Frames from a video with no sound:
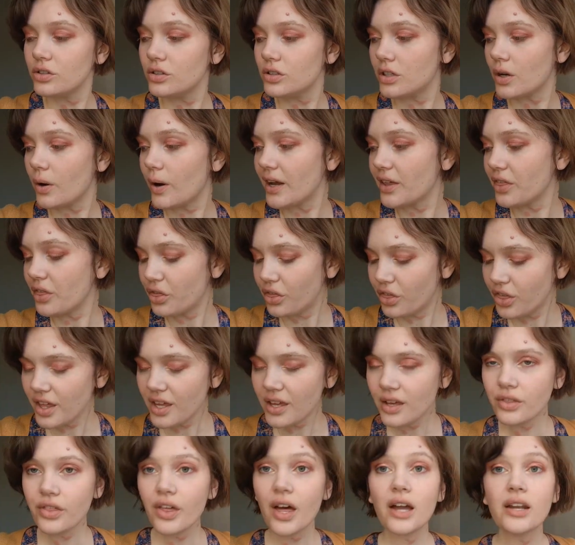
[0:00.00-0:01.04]
So I
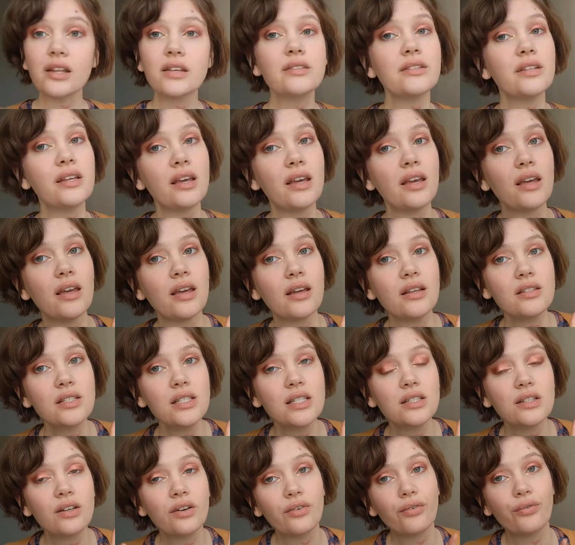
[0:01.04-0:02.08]
think that is
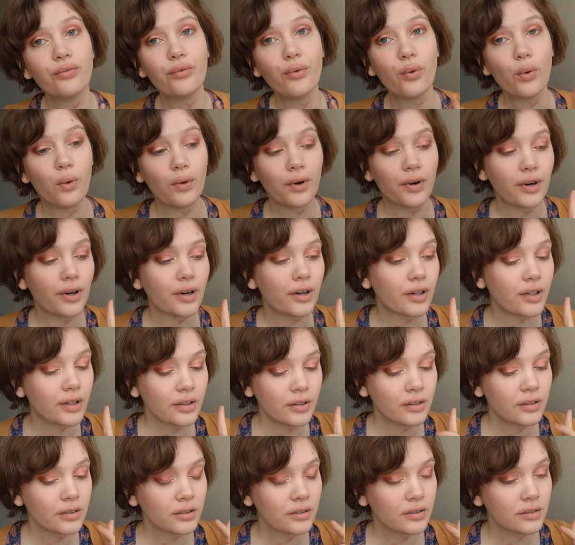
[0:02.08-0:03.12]
it for
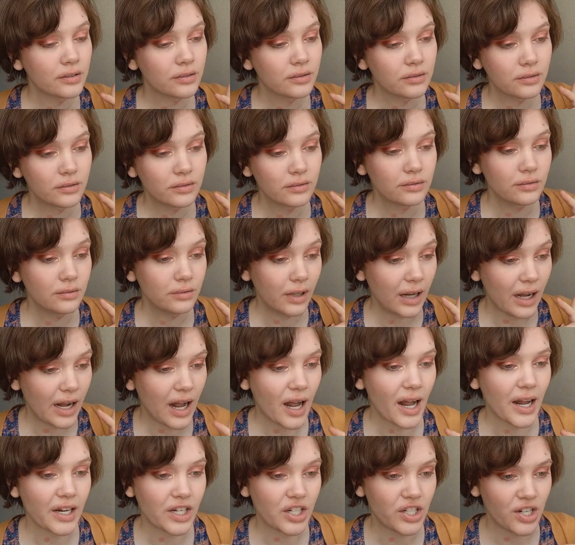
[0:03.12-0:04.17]

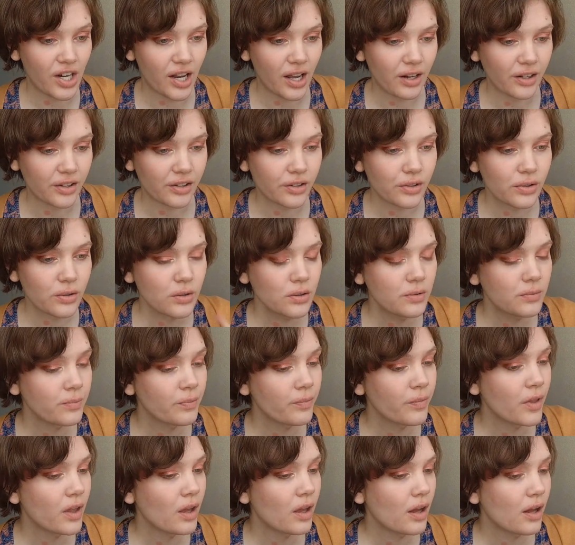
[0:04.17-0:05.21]
eyeshadow.
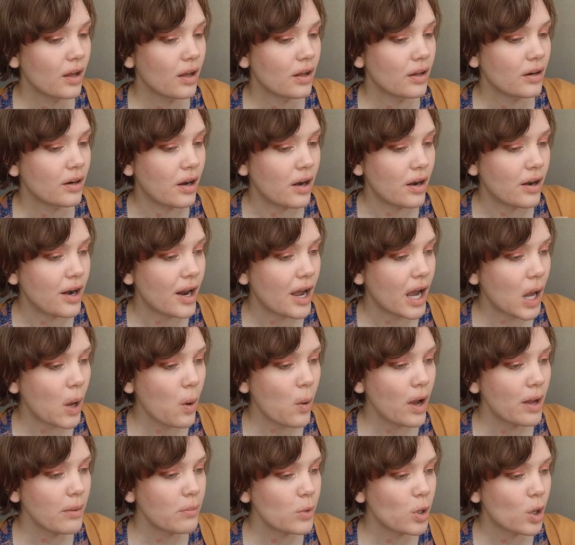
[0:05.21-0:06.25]

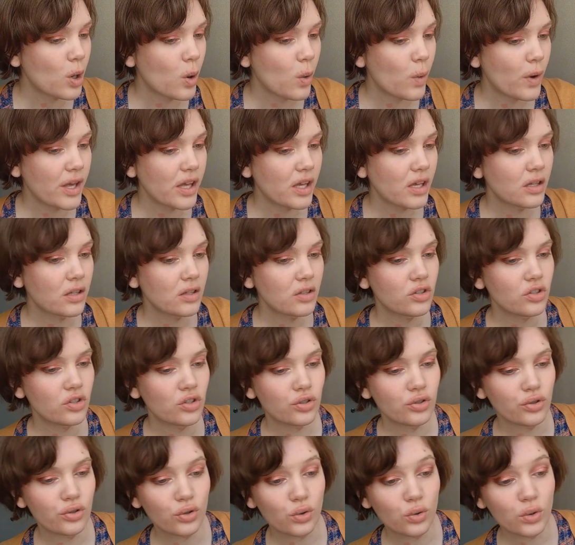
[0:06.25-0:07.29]
Now I'm going
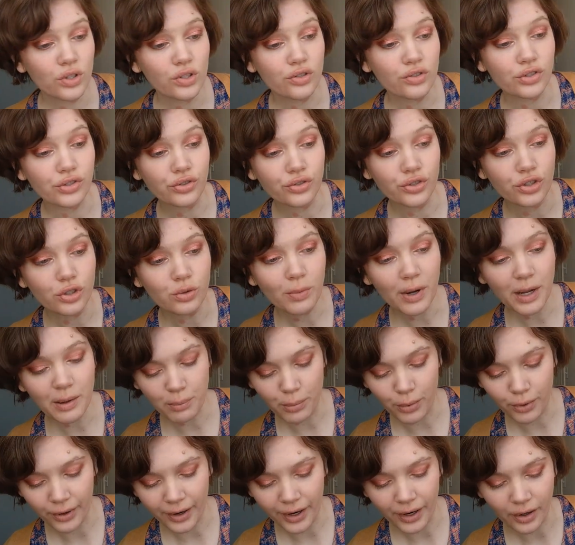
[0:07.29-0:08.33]
to do
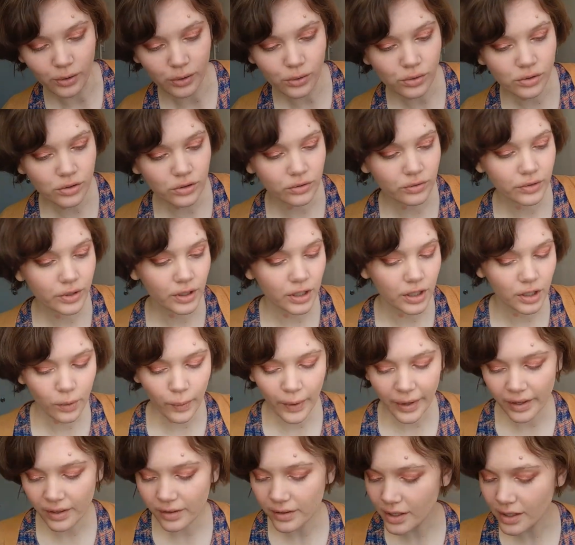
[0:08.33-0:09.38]
my brows really
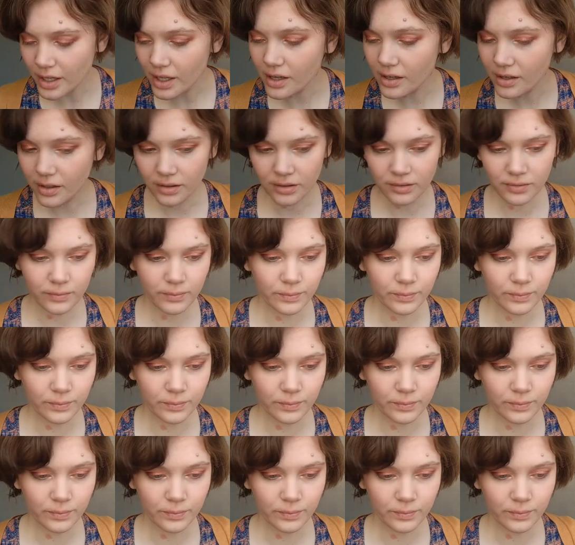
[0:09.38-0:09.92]
quickly.